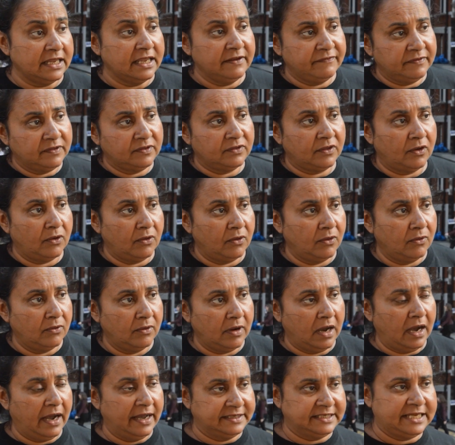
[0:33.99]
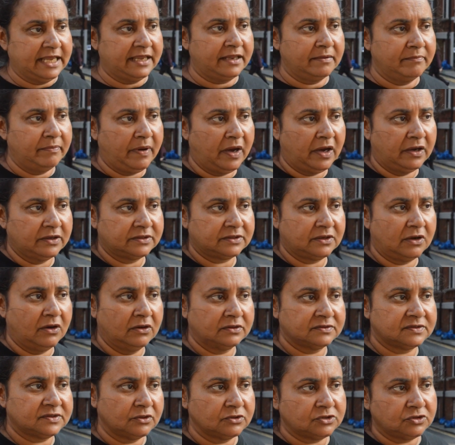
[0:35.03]
even though I'd taken part
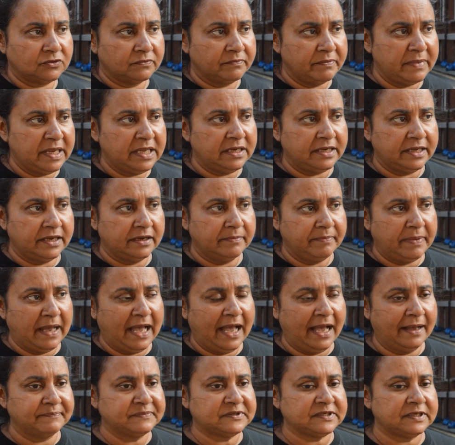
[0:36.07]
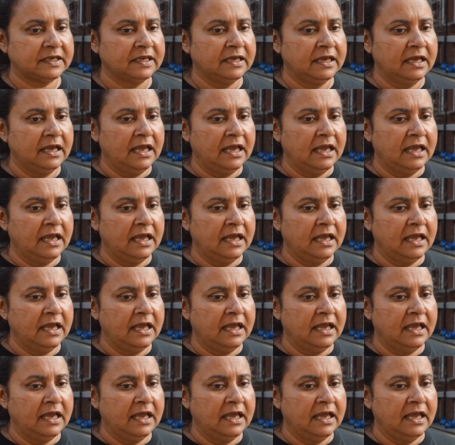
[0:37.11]
on social media perhaps,